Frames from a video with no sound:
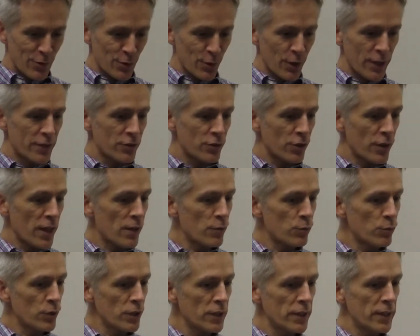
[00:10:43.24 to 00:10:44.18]
absolutely, and so
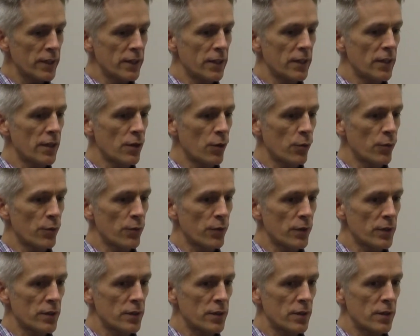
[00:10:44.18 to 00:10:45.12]
that really, you know,
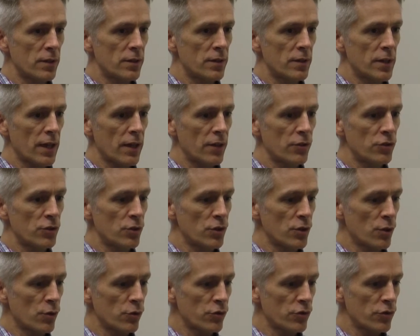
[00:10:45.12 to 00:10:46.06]

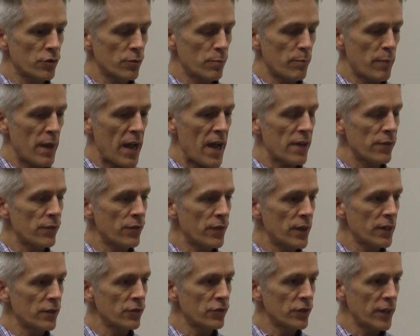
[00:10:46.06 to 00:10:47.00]
tells you, you know,
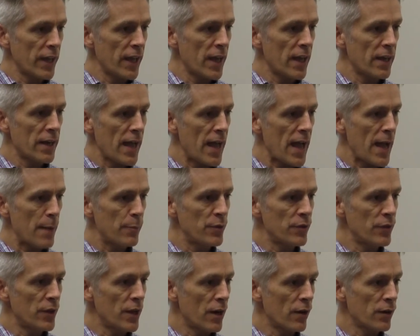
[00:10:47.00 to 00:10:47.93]
bad things can
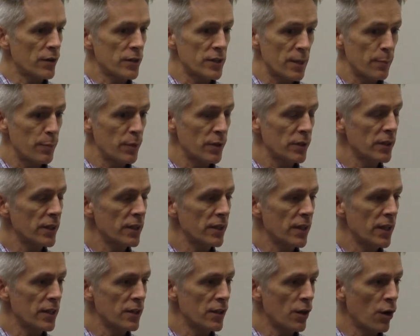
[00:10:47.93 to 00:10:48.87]
happen there, and
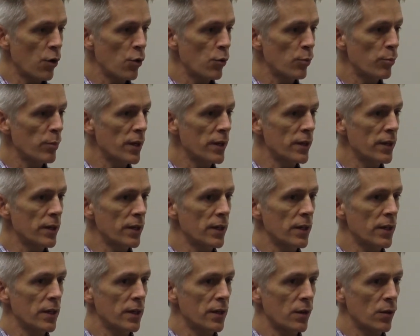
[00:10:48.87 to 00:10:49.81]
typically they don't, but
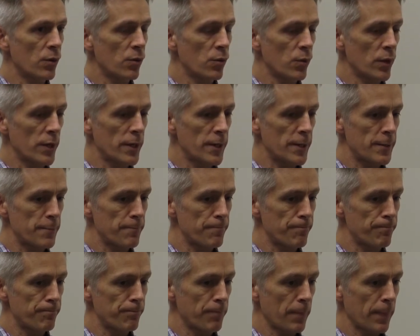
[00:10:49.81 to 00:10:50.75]
you know,
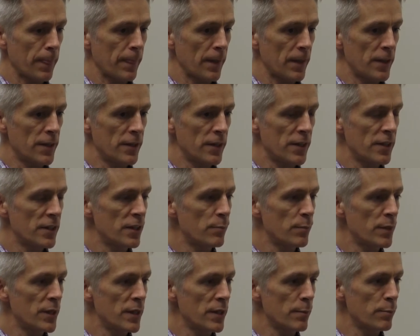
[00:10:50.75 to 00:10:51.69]
um, you
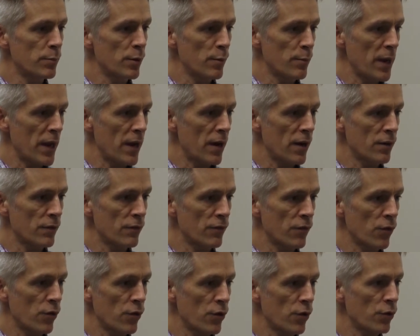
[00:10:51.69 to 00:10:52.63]
need to be
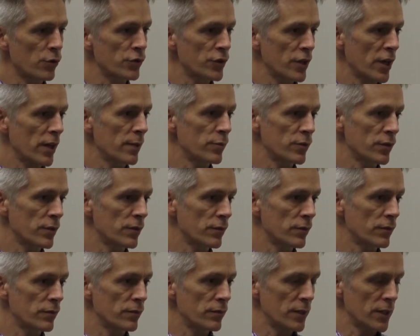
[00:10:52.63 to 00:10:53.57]
prepared for those types
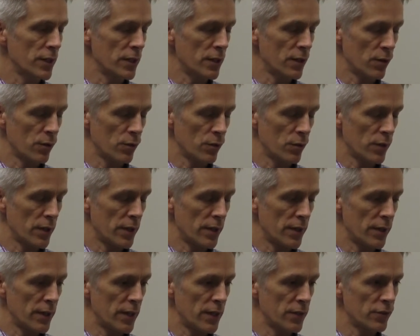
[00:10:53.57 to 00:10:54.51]
of, you know,
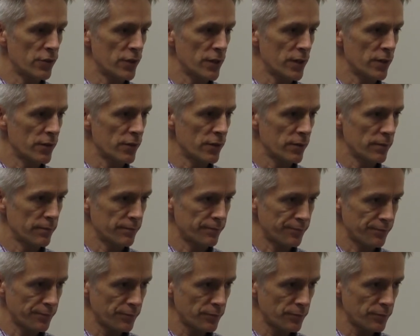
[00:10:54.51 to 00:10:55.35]
uh, incidents.